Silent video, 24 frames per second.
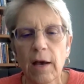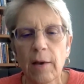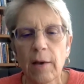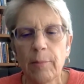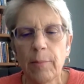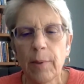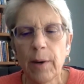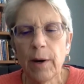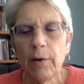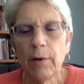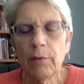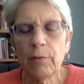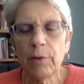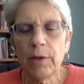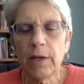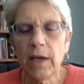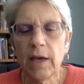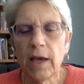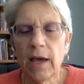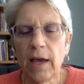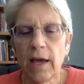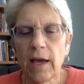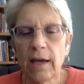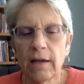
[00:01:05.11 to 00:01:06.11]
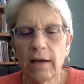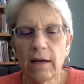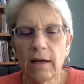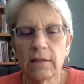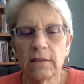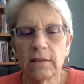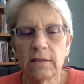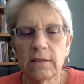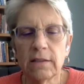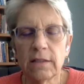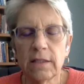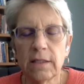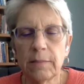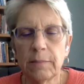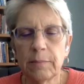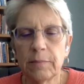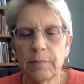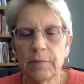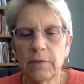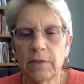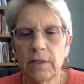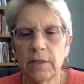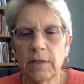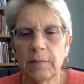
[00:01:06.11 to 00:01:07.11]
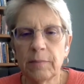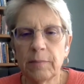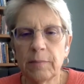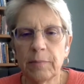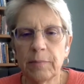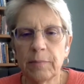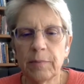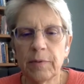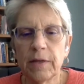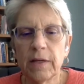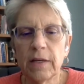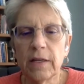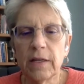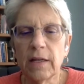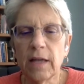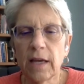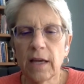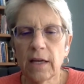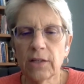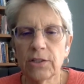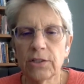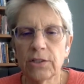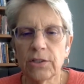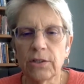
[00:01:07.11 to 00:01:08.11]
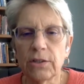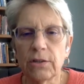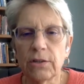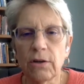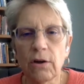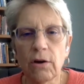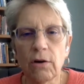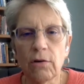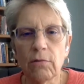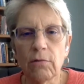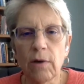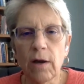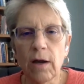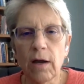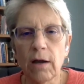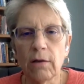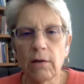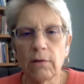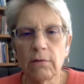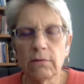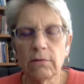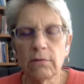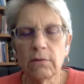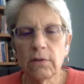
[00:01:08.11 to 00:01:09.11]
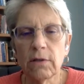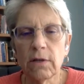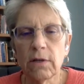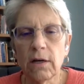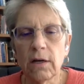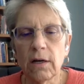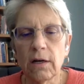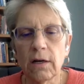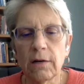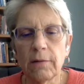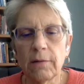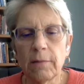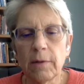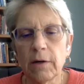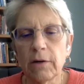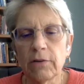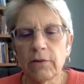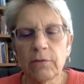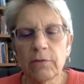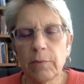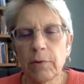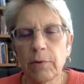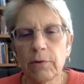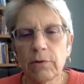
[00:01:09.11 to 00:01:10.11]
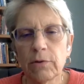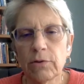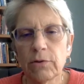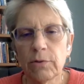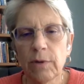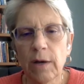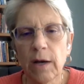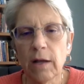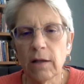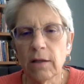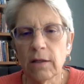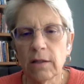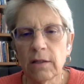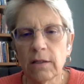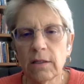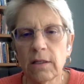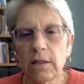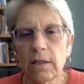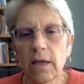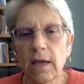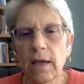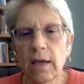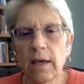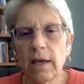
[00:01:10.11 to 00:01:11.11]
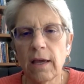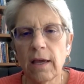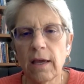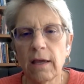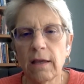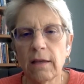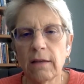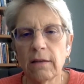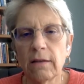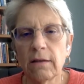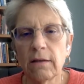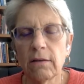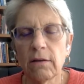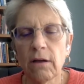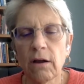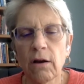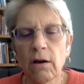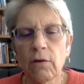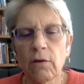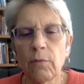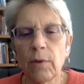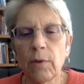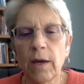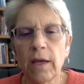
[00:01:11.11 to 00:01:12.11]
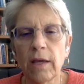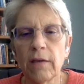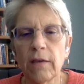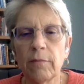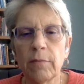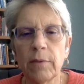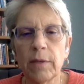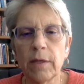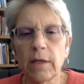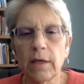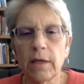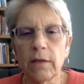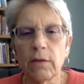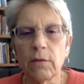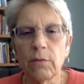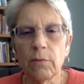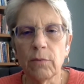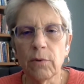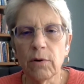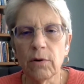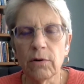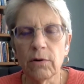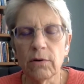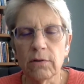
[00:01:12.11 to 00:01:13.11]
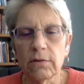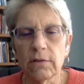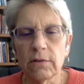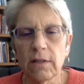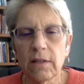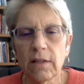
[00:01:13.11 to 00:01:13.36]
But we had a deep, deep connection around our spirituality and our way of being in the world.